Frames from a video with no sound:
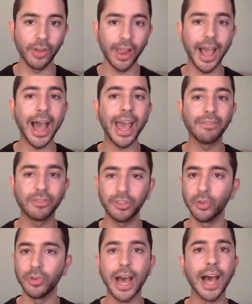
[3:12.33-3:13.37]
right? I have
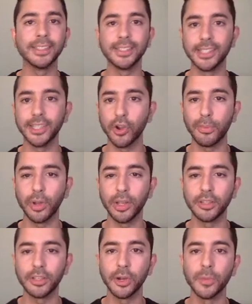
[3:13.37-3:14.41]
2, not
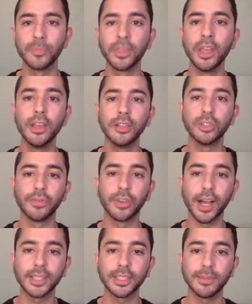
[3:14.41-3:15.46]
0.2. So for
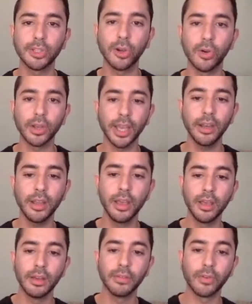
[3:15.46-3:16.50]
custom token,
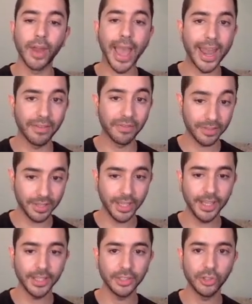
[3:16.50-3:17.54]
for
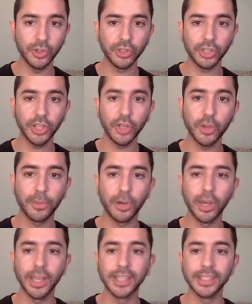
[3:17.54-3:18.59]
NFTs, usually you'll
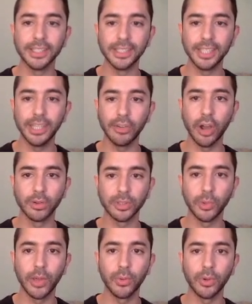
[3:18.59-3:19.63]
put 0.
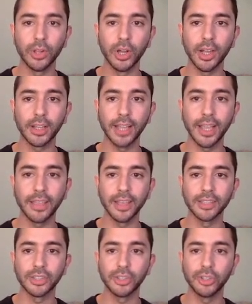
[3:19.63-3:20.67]
So it will look like
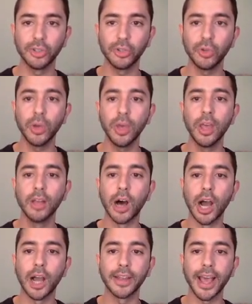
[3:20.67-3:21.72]
this, 2
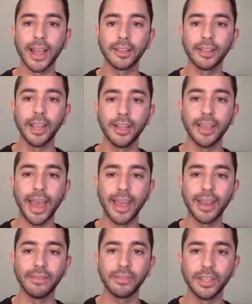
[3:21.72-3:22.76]
long neck lady
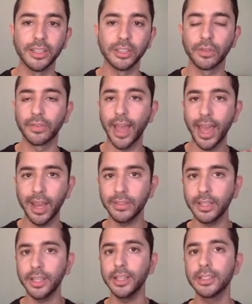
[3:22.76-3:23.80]
NFT. So for
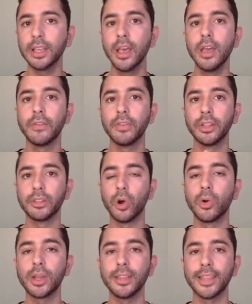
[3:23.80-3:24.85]
NFTs, for the
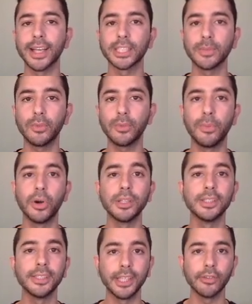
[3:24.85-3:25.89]
token decimal,
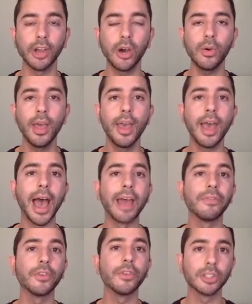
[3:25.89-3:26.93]
put 0.
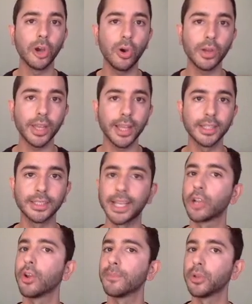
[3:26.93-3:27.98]
And for tokens,
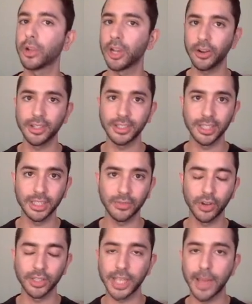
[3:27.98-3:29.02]
like cryptocurrencies,
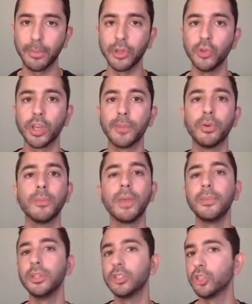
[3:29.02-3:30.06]
for example, you can put
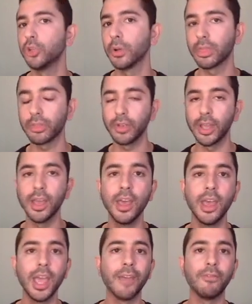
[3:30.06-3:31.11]
maybe 2 or 3
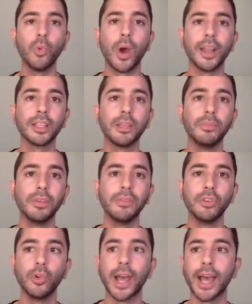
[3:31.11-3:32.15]
if you want it to be
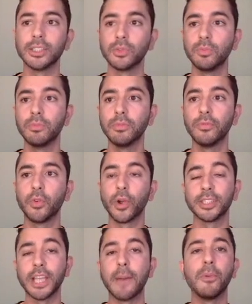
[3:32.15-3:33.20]
viewed as, for
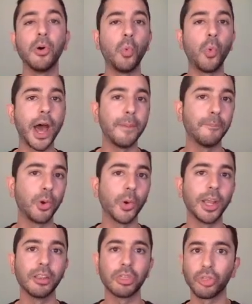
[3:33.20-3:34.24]
example,
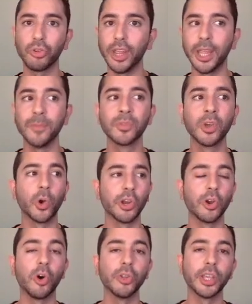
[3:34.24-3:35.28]
1.3, or
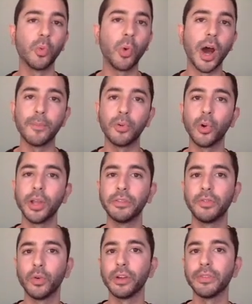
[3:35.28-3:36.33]
you're holding
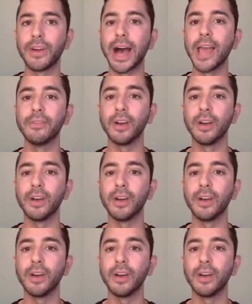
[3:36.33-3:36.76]
1.45